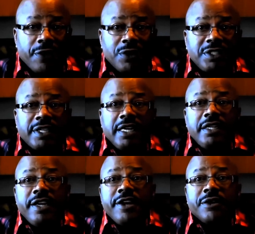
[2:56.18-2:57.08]

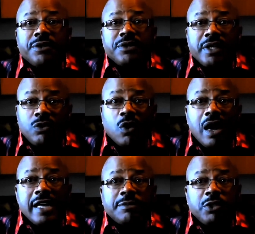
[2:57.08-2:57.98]
13 years it
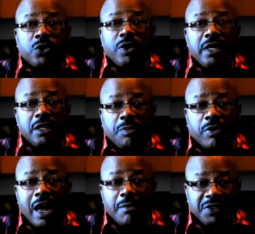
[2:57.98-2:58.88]
was between the
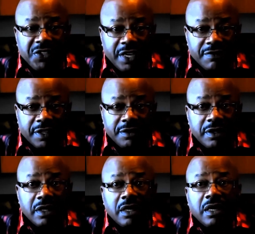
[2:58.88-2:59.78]
promise given
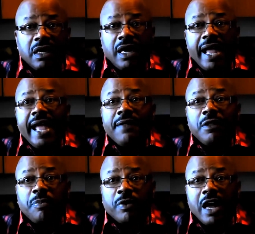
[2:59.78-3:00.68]

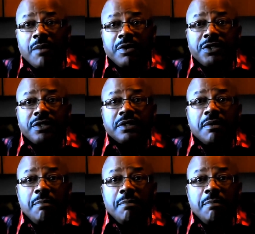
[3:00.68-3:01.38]
and the promise